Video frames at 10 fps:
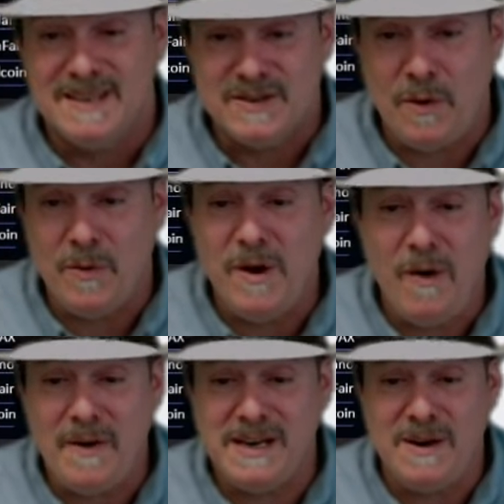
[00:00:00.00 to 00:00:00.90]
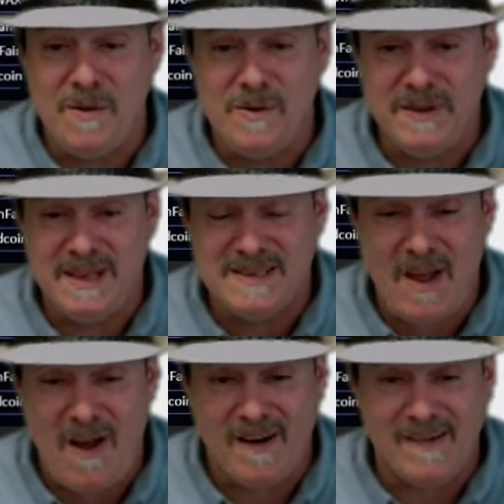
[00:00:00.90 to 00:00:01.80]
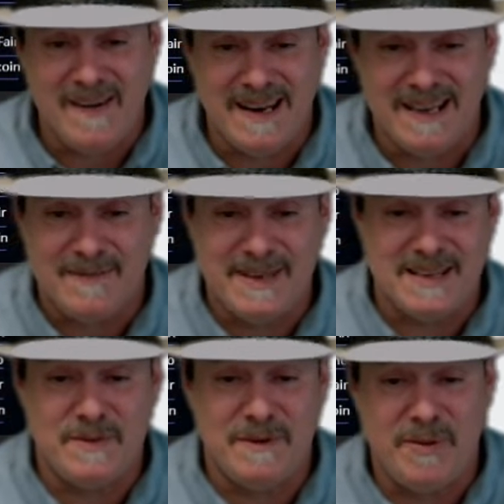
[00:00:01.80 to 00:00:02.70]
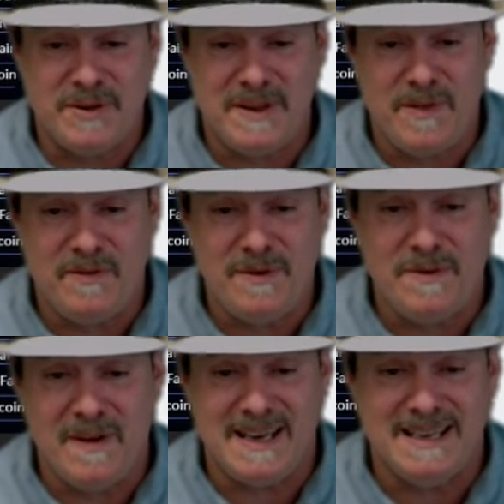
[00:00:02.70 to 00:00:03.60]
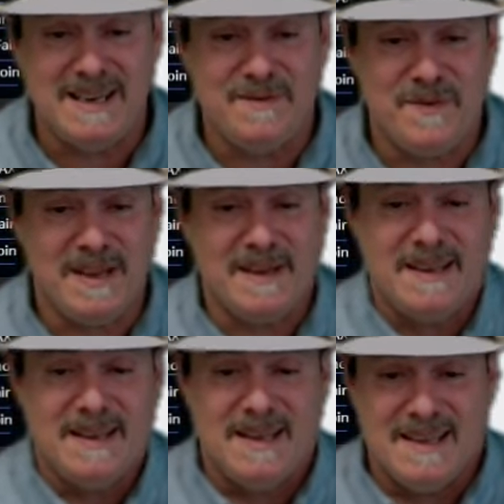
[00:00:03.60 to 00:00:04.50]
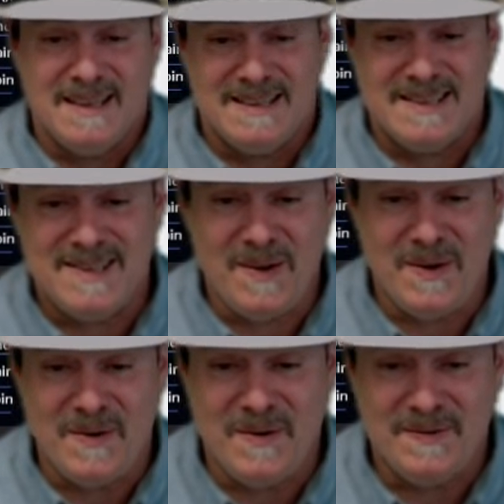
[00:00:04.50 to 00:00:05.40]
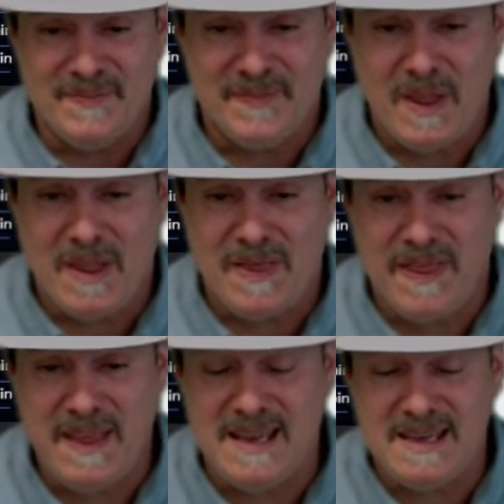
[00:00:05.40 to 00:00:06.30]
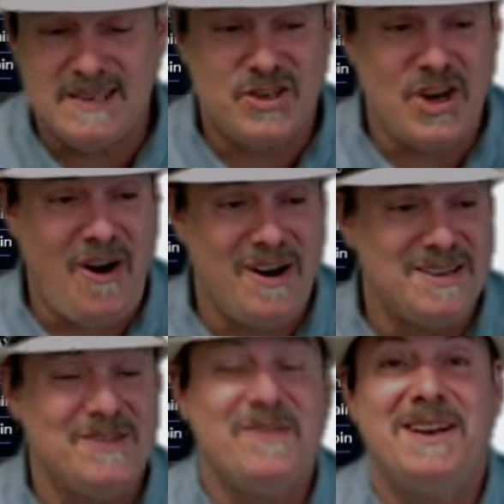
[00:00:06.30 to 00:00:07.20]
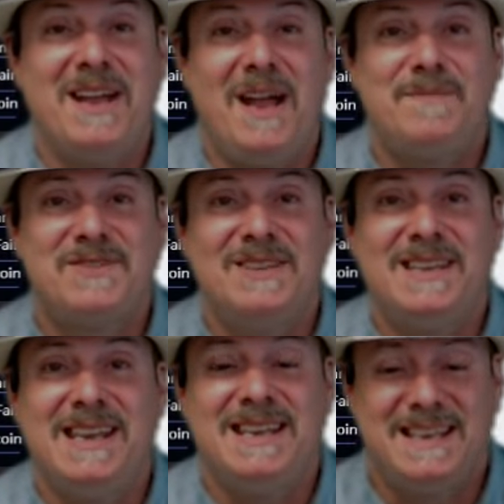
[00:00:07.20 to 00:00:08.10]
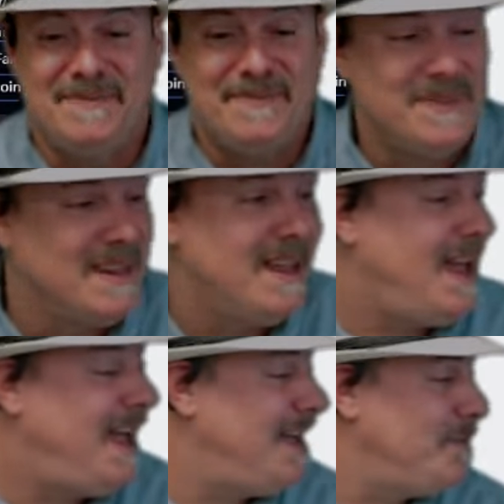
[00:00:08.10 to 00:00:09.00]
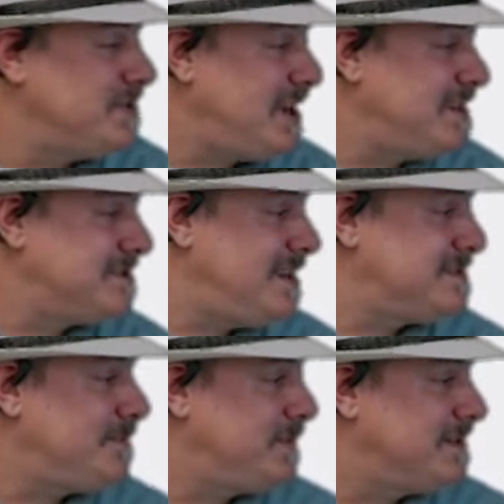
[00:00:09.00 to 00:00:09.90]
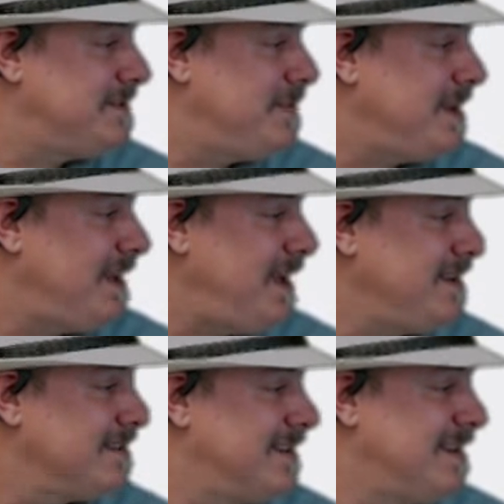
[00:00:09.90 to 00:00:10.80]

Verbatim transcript: So we already know who these are already because we put them through already, didn't we? So this chart is already obsolete. Uh, why don't you guys say something to me, huh?